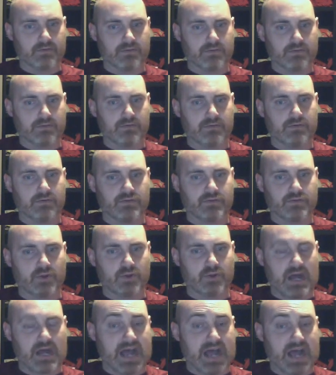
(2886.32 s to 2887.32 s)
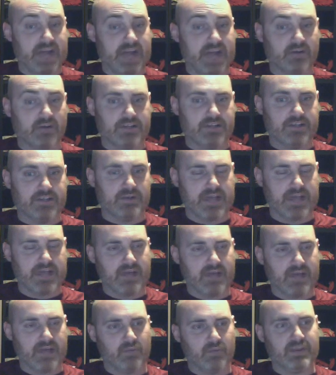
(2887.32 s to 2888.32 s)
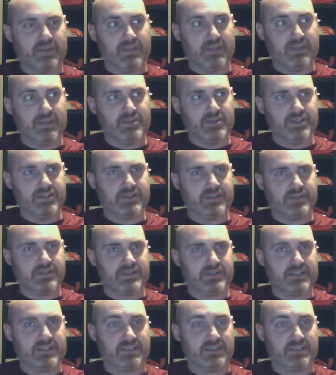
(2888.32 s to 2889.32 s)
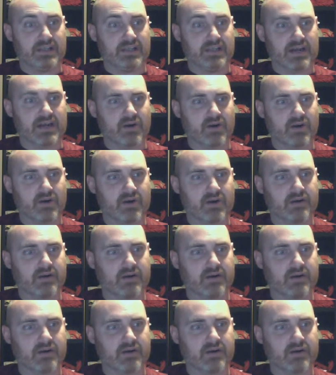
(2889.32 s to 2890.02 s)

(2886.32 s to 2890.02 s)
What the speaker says: So I don't have an issue with that. With images, it's a lot harder.